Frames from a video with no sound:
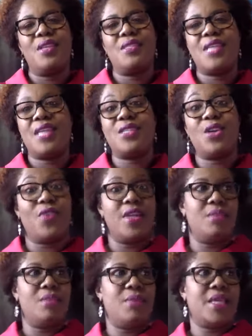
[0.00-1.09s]
I saw Vonda
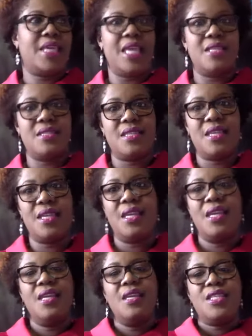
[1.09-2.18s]
McKenzie
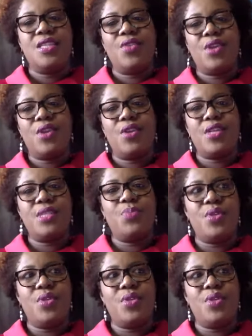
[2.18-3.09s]
sharing her experience.